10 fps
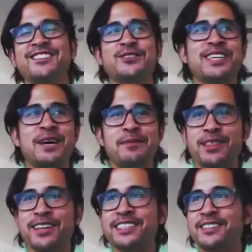This whole
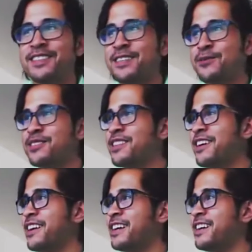time I thought 17
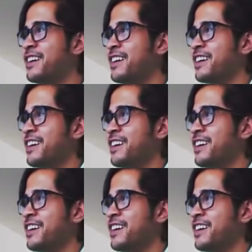was a lot.